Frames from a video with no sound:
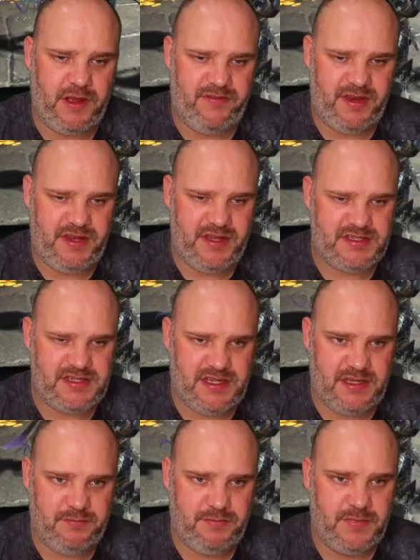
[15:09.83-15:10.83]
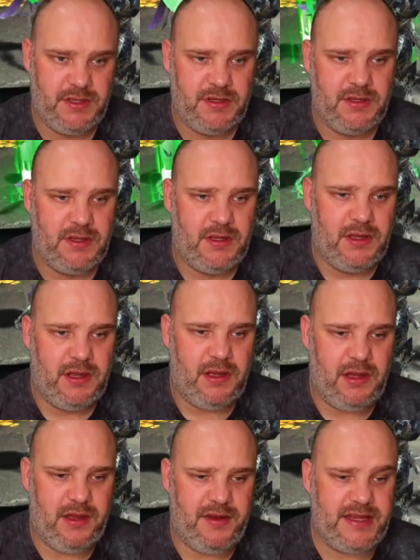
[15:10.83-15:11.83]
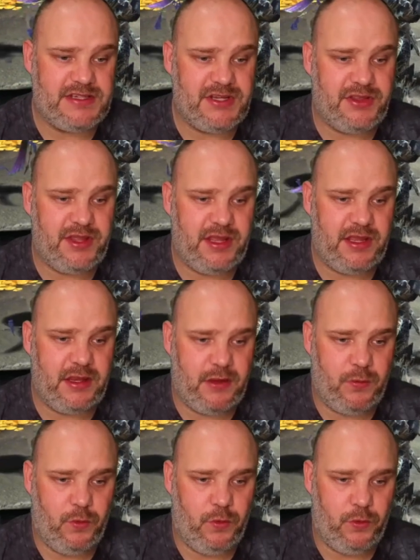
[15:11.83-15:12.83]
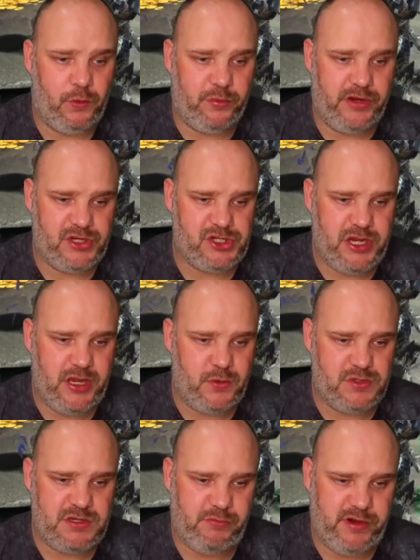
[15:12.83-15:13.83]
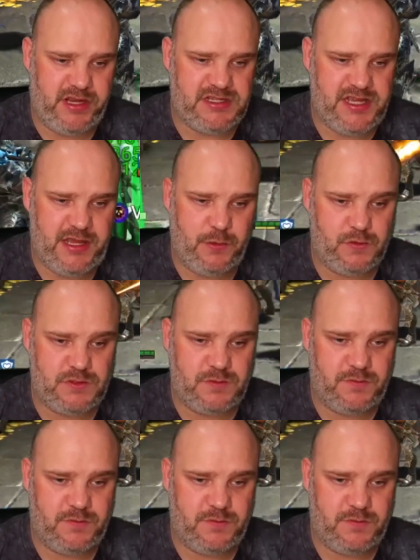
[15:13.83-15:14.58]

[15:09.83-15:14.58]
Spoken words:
in this team. And that's the thing, you know, Warlord brings shields, he brings heals.